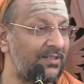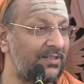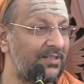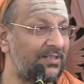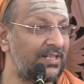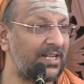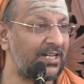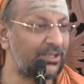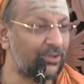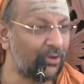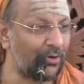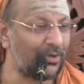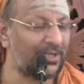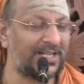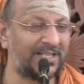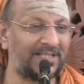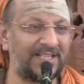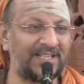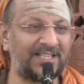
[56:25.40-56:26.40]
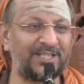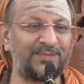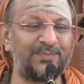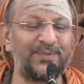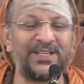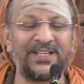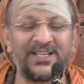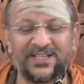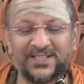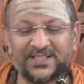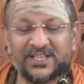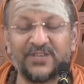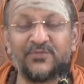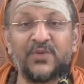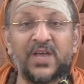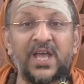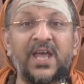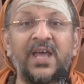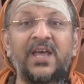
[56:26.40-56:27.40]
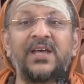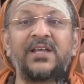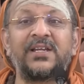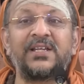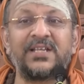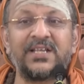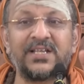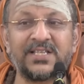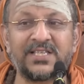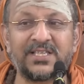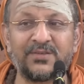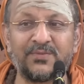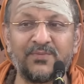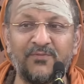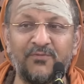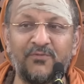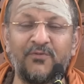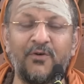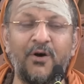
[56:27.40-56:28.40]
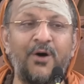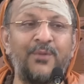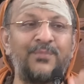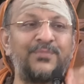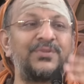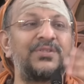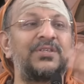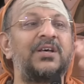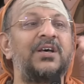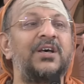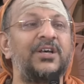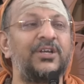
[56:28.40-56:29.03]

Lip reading: That is all death experience. In various forms,